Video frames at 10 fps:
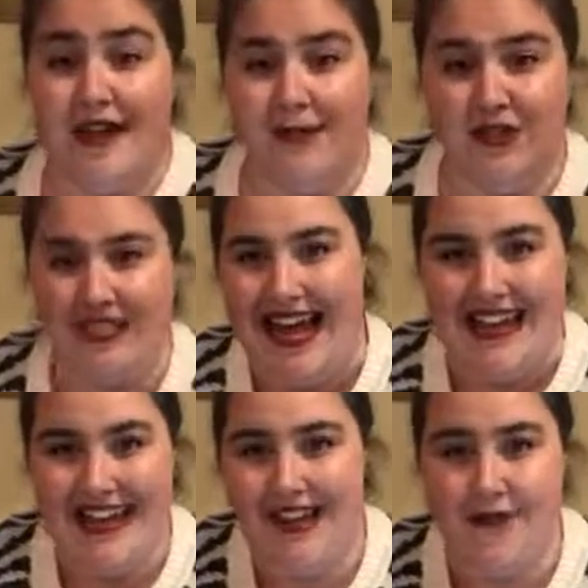but just any
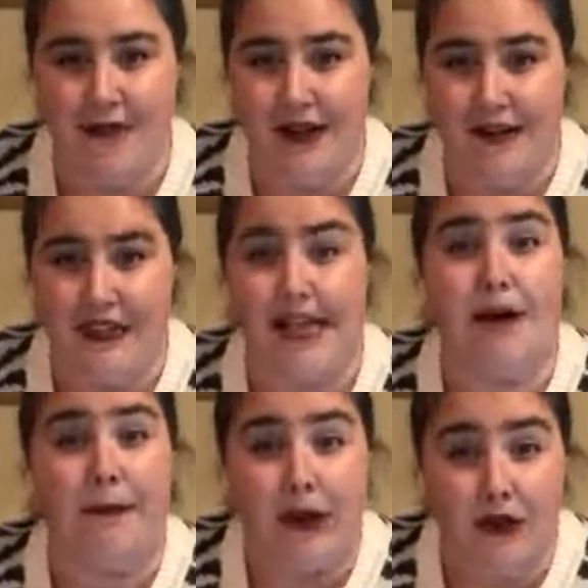kind of fragrance like a
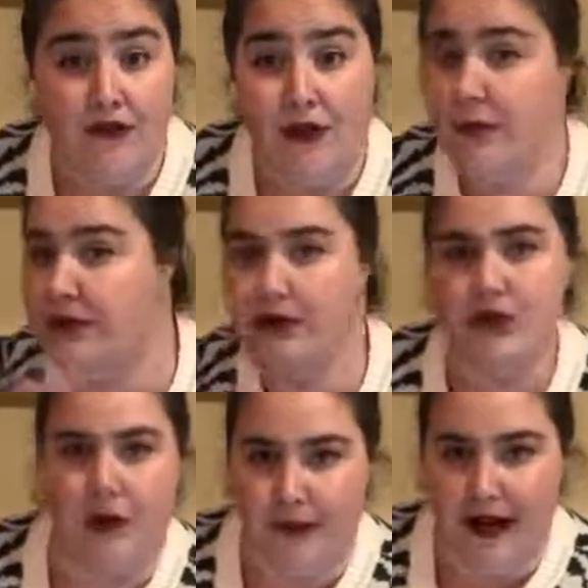perfume,
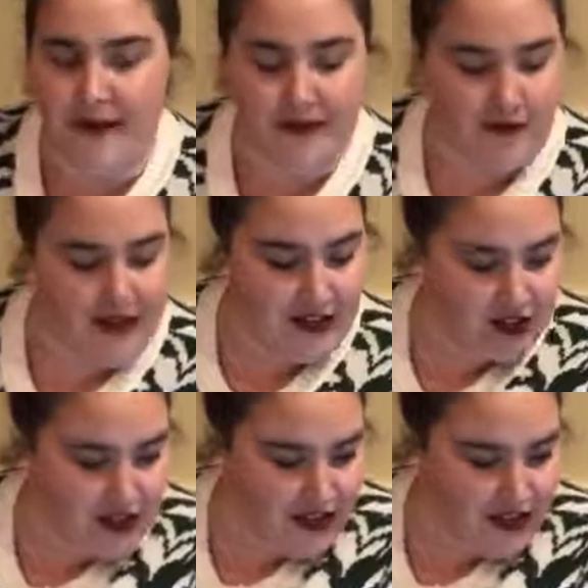don't pop in the fridge.